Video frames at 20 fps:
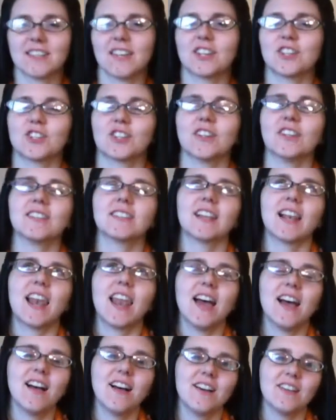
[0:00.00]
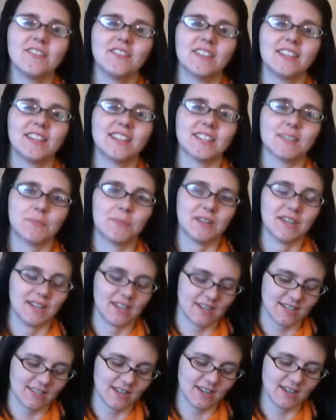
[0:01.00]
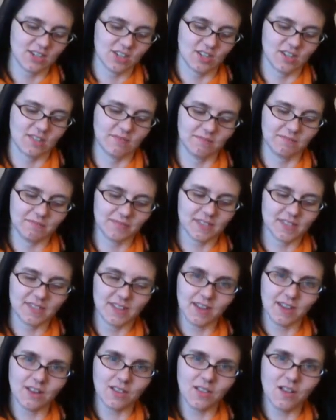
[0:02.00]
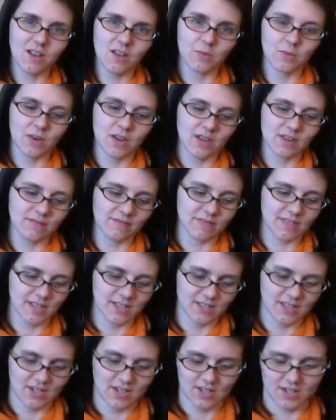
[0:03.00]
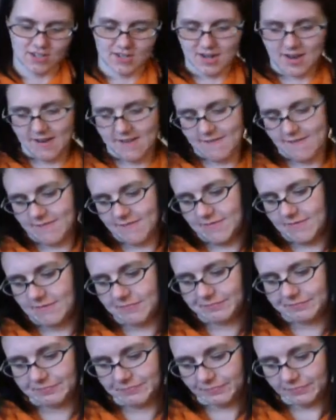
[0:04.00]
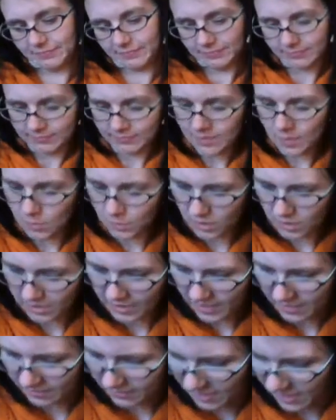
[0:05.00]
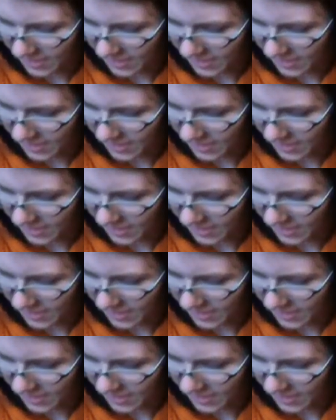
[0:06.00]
section, it's a lovely spinning section. It's not a long one because I just have, I have